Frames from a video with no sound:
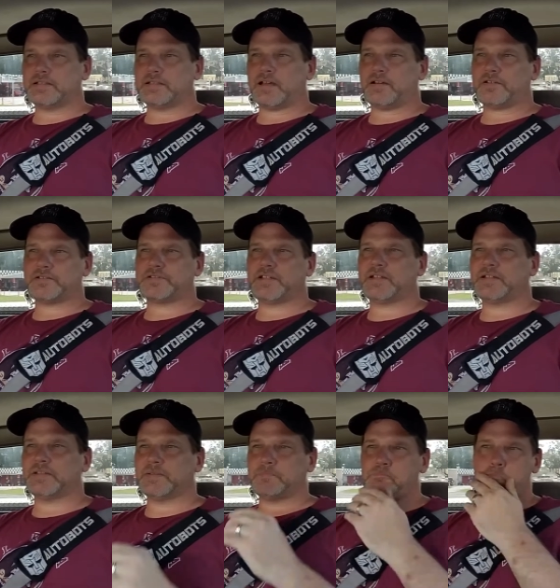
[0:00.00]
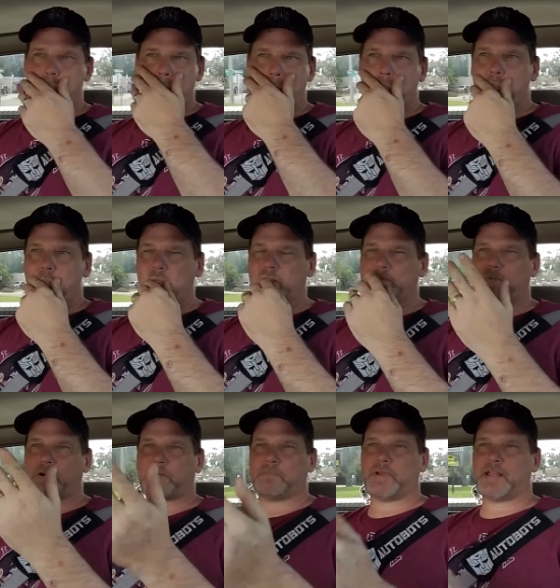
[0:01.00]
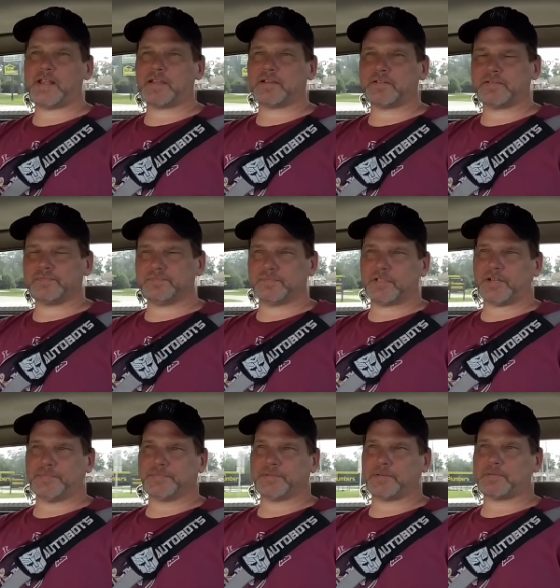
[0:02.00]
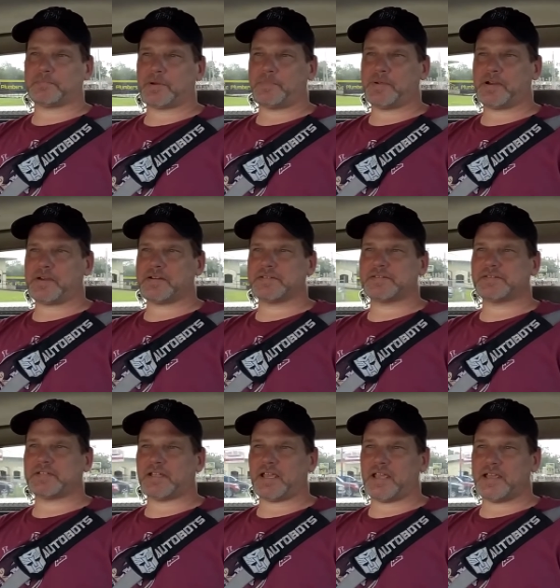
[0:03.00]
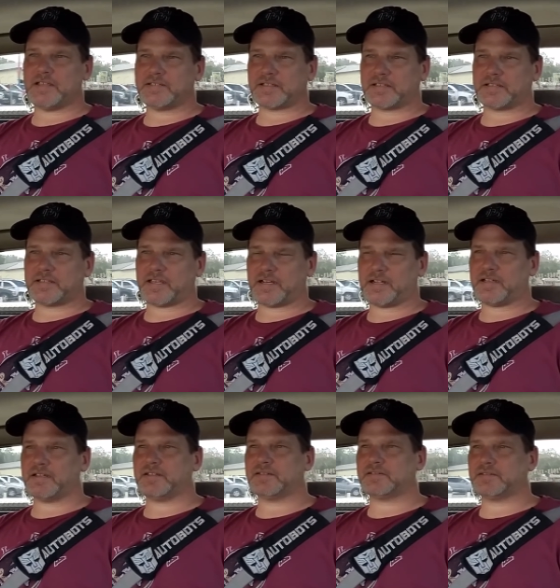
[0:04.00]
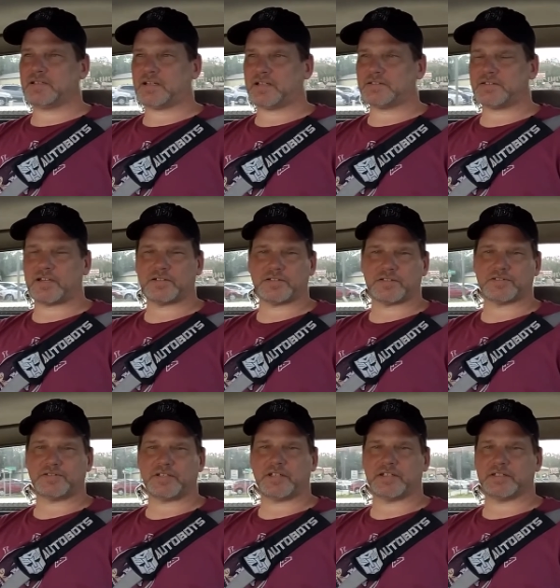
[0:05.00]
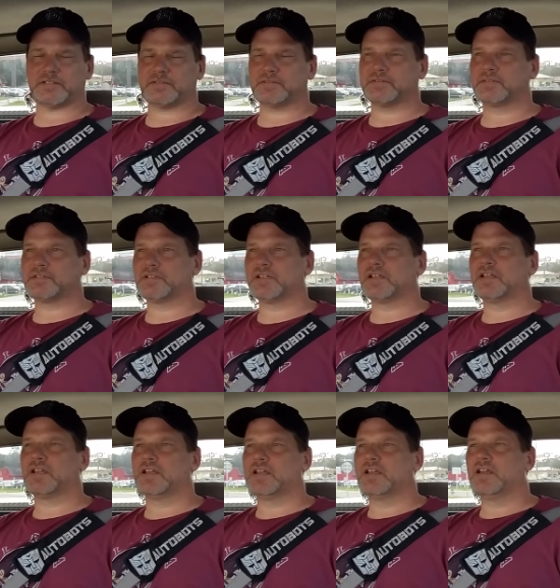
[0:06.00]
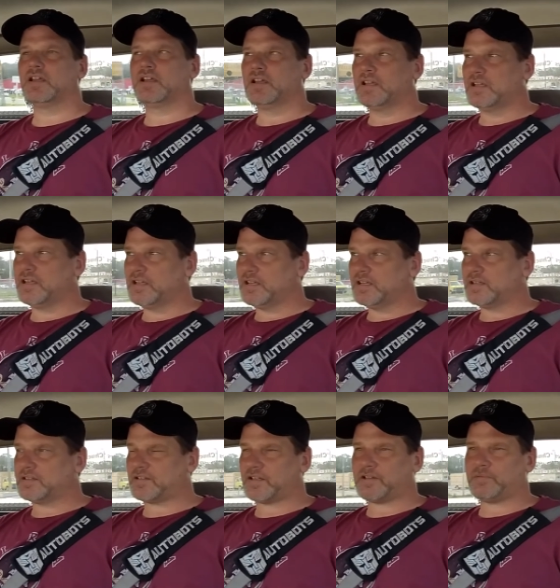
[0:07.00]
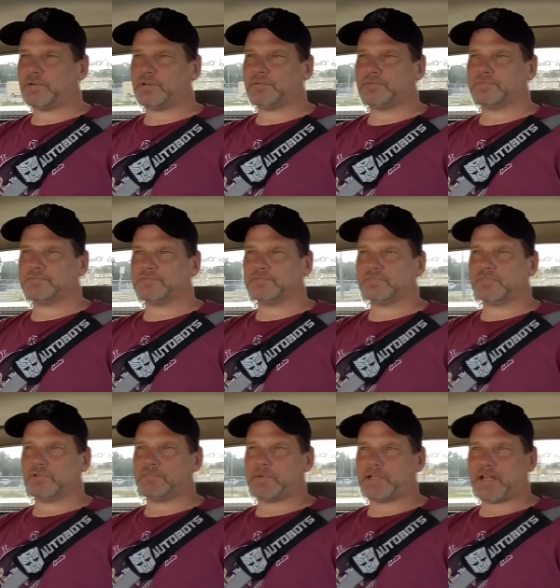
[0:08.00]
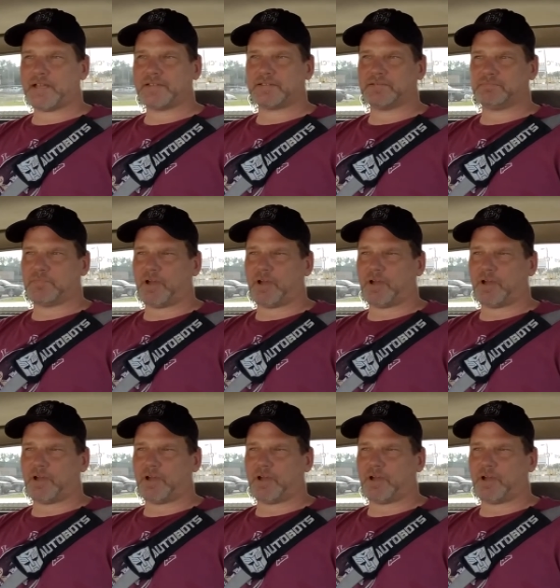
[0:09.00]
all of a sudden, this paramedic comes up to my parents. He's like, "Hey," he's like, "Can I talk to your son?" And they're like, "Well," my dad and